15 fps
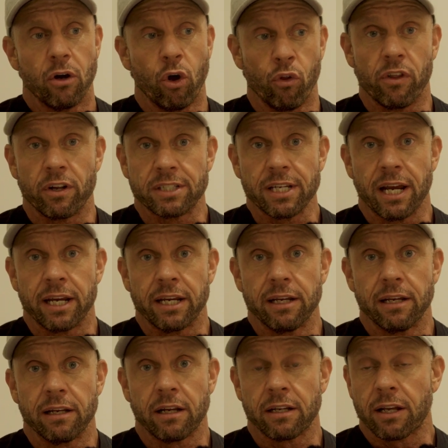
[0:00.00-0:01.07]
on the day,
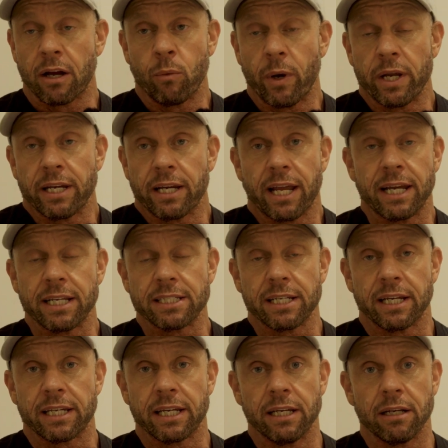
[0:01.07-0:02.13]
I weighed in at
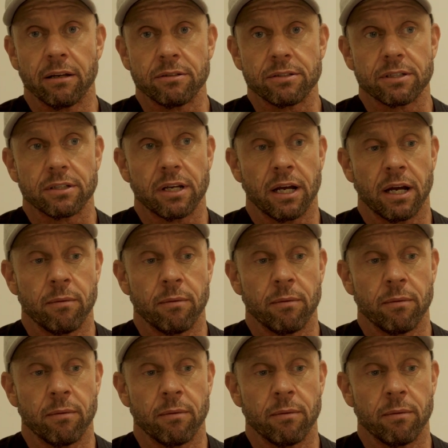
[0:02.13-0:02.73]
88 kilos,